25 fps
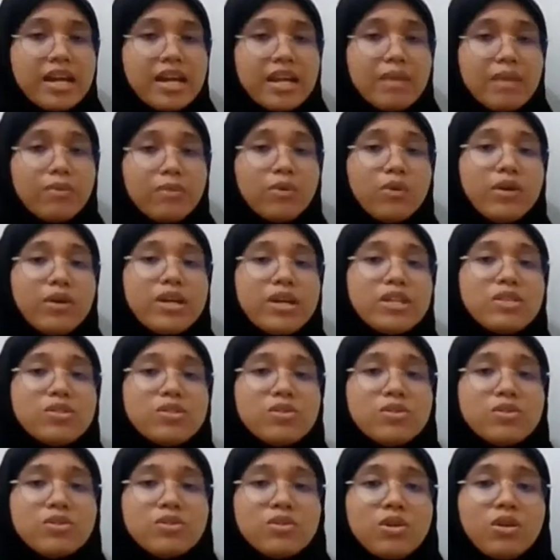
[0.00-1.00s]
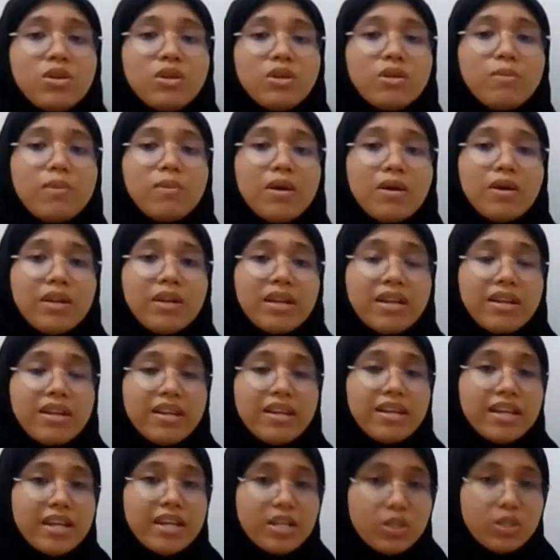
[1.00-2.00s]
And I'm going to talk about it,
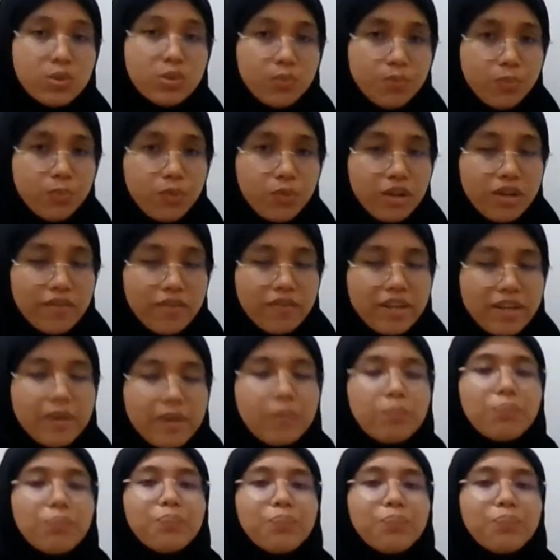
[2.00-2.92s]
each one of it.